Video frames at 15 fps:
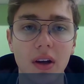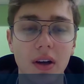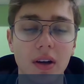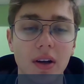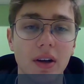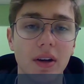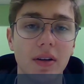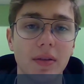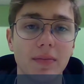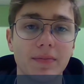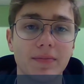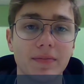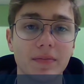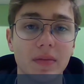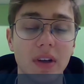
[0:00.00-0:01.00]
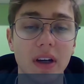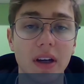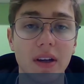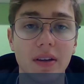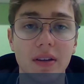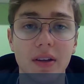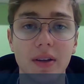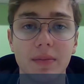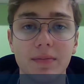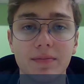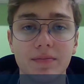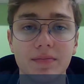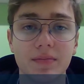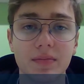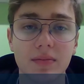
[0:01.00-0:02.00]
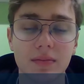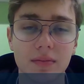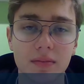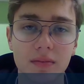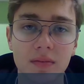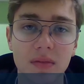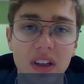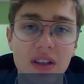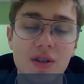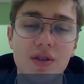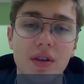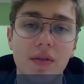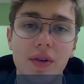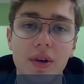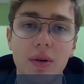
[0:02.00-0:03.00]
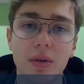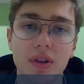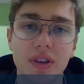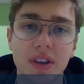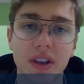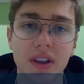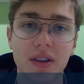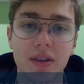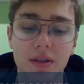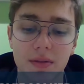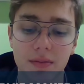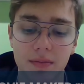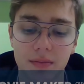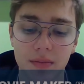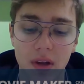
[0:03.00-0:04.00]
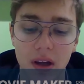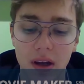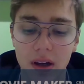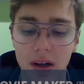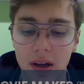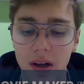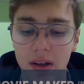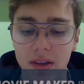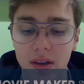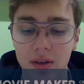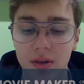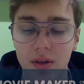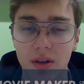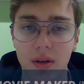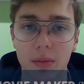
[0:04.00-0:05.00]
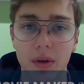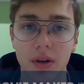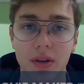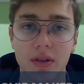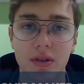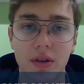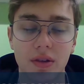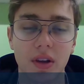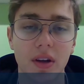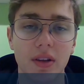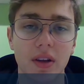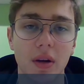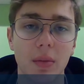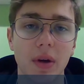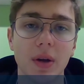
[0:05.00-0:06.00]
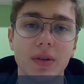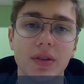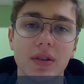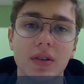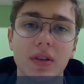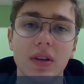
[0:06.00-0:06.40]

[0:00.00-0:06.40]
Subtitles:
And in Trevor Noah's case, like I talked a little about,